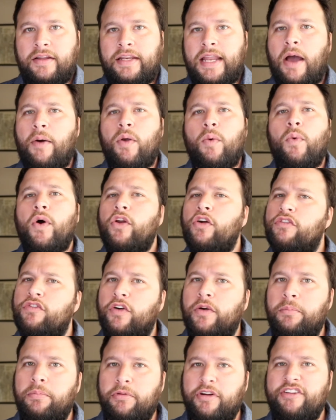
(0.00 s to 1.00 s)
Now we went
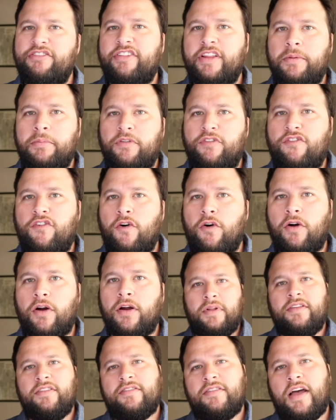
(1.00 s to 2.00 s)
over it briefly before.
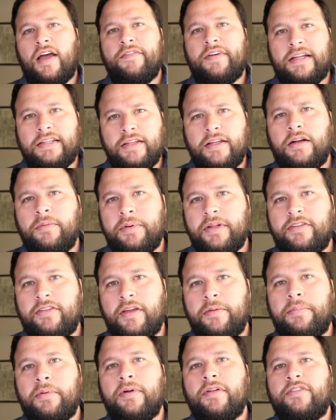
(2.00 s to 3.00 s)
Let's dive a little bit
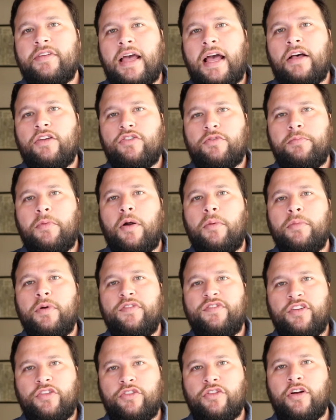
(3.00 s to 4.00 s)
deeper into how
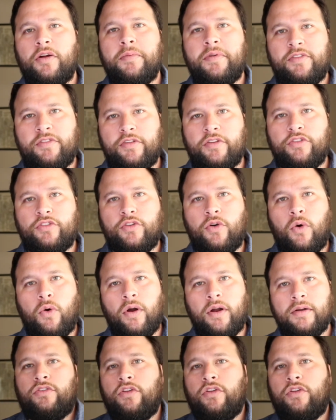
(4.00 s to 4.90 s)
Smartmove determines the score.